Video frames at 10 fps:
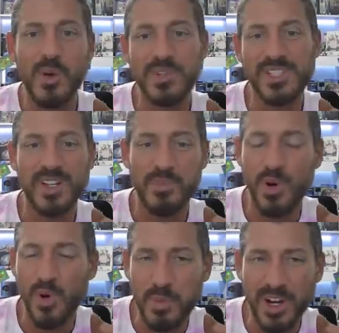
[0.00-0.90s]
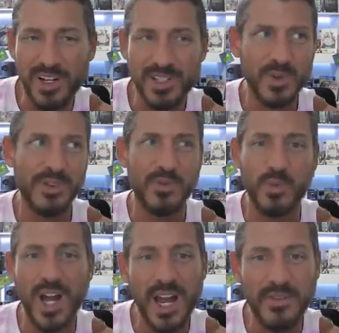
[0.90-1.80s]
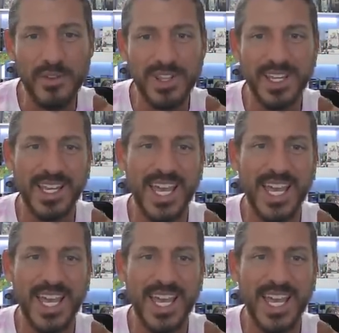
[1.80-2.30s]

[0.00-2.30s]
almost like a Pokemon sort of rival thing